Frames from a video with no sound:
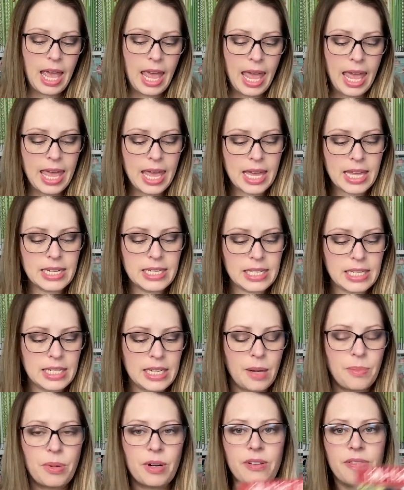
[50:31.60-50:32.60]
And
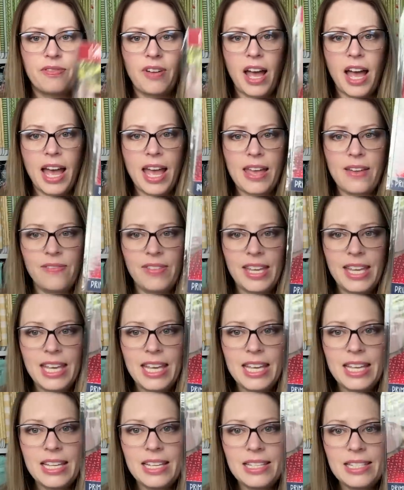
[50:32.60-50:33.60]
number five
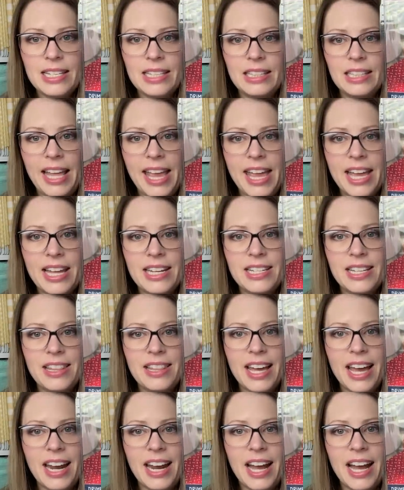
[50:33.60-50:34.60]
is Land
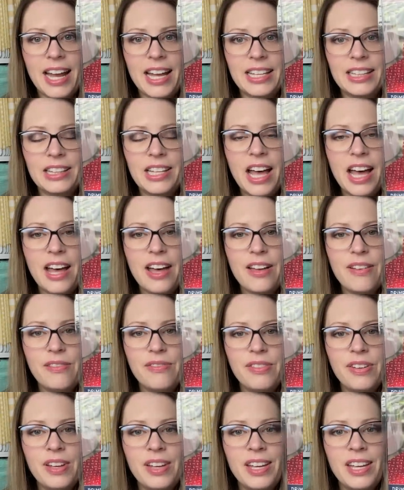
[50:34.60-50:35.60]
That I
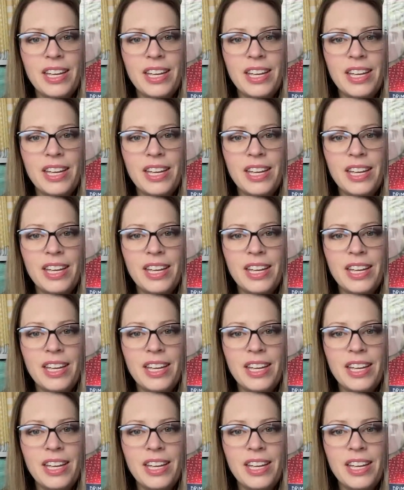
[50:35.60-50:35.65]
Love